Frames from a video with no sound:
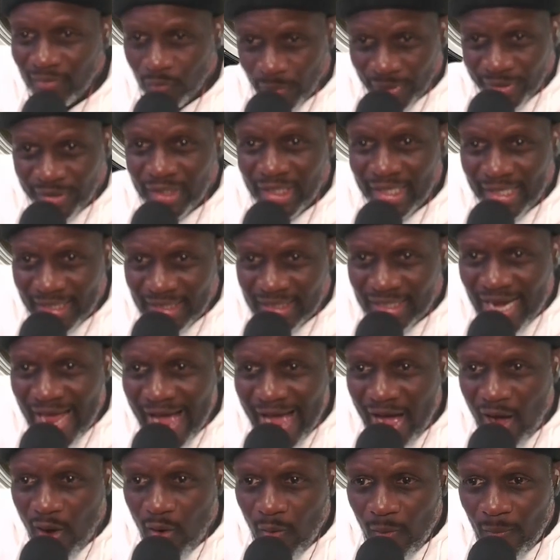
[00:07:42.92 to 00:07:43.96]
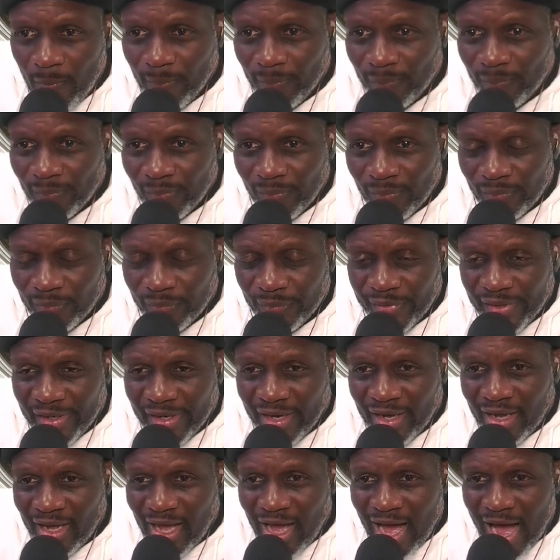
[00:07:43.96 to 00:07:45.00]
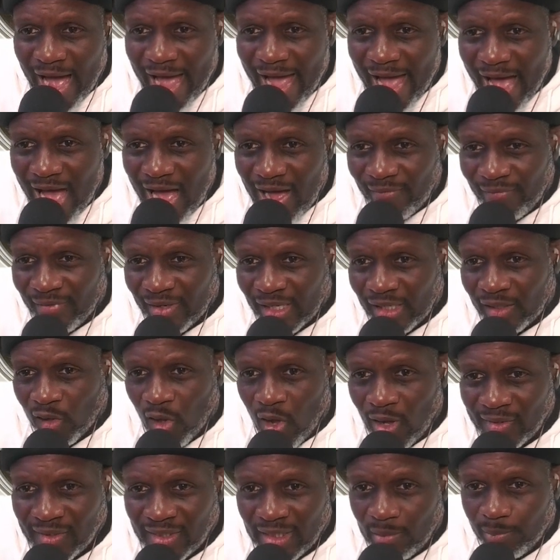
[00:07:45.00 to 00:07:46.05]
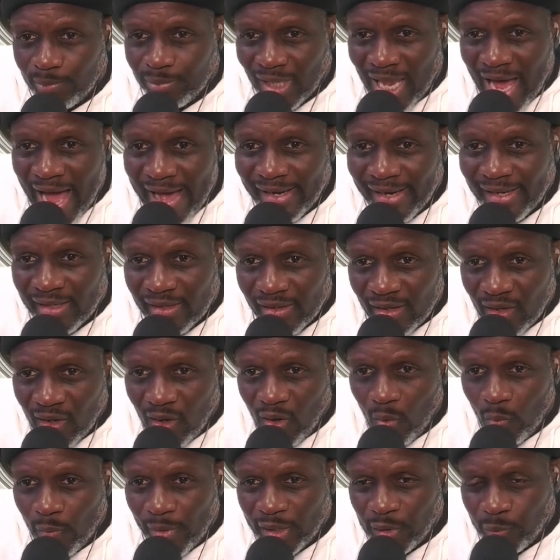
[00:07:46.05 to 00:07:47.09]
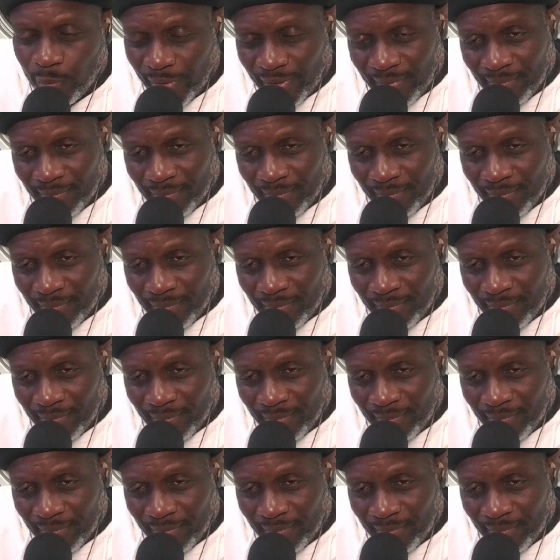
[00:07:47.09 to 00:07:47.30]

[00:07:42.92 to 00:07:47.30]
which it is now. I have glossy black, which would